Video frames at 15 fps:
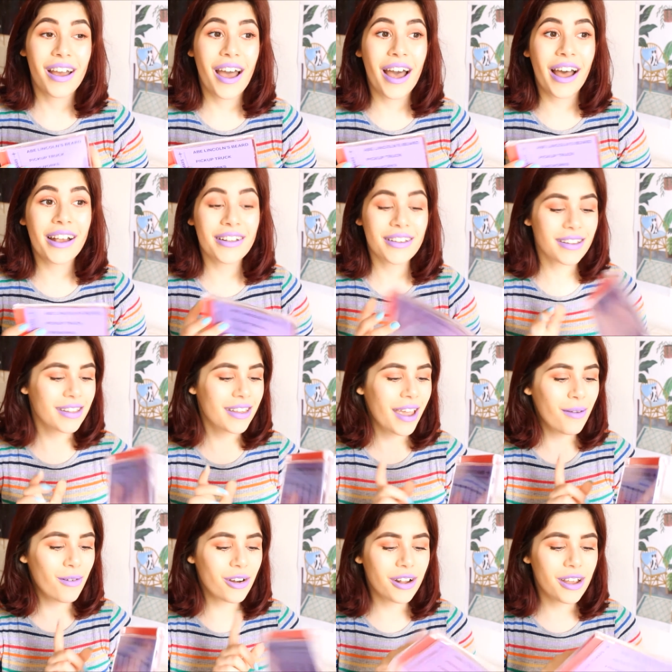and
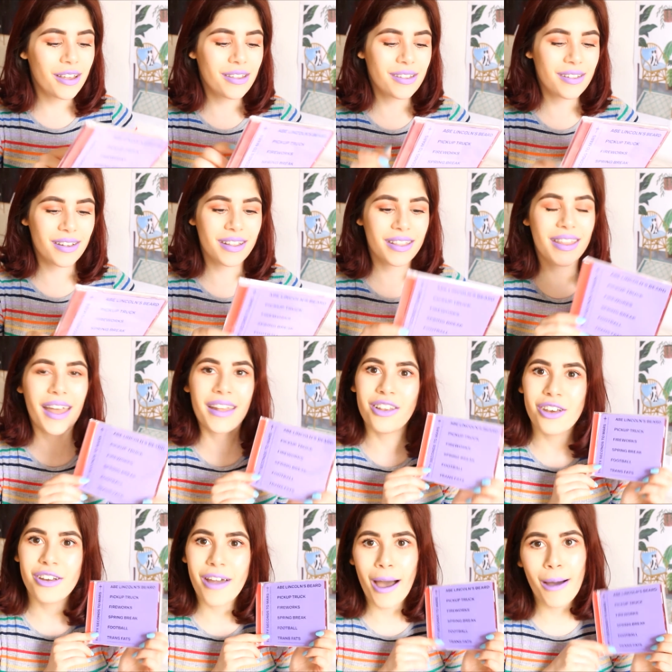they released their
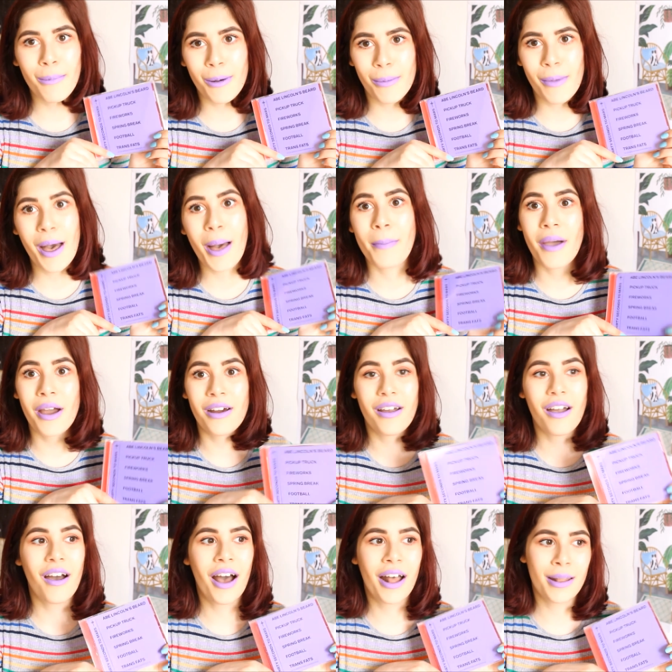new album
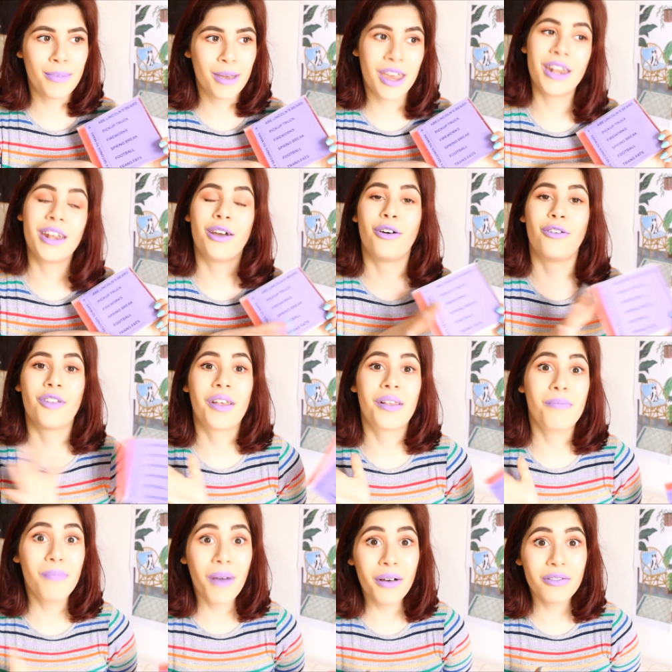America at the beginning of
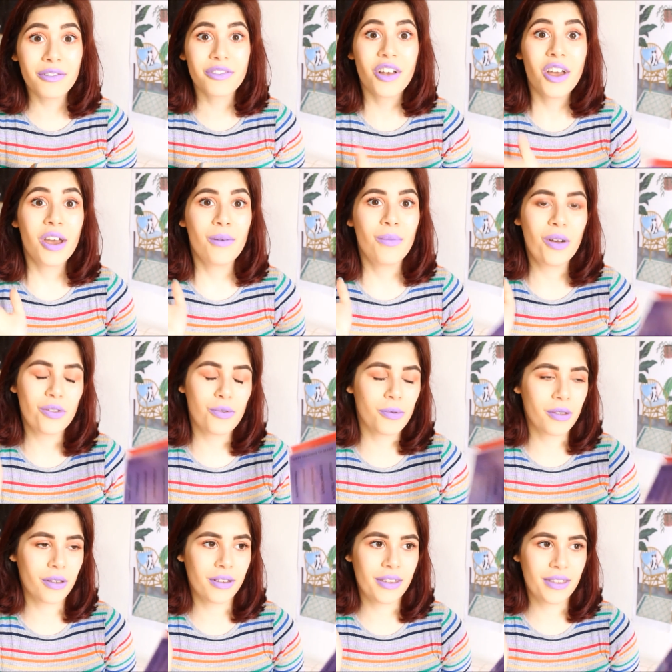this month, which was
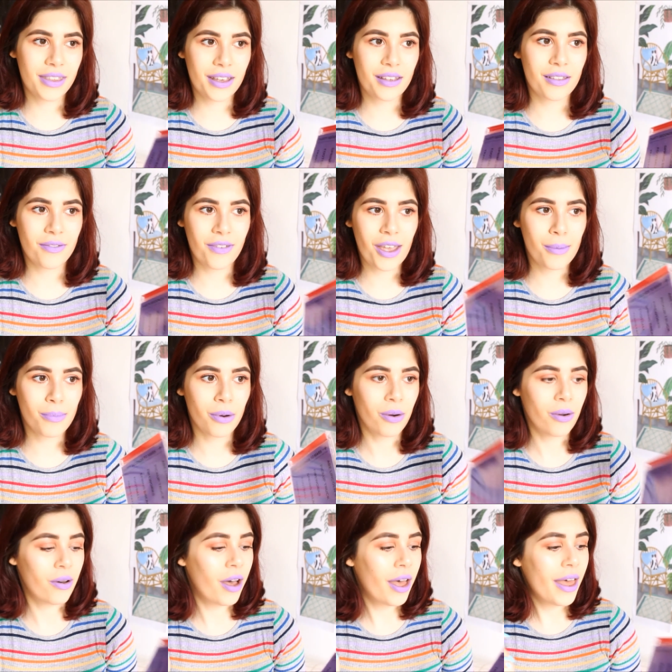on the 6th of
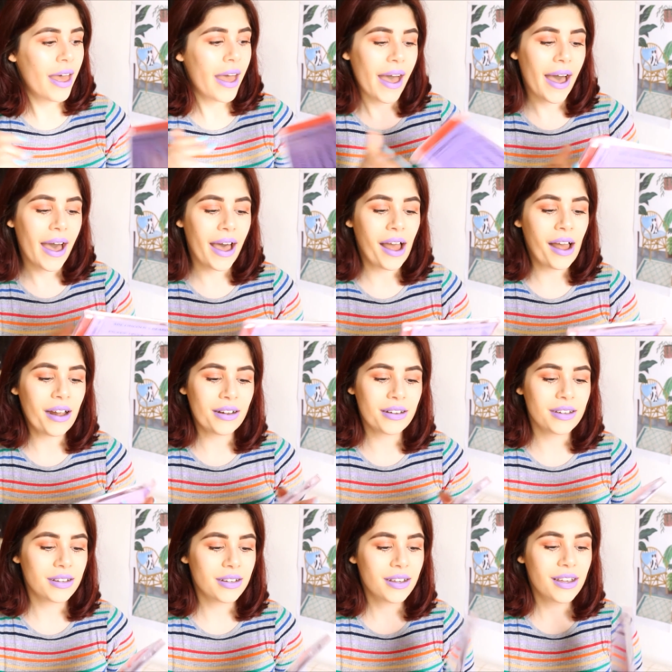April, and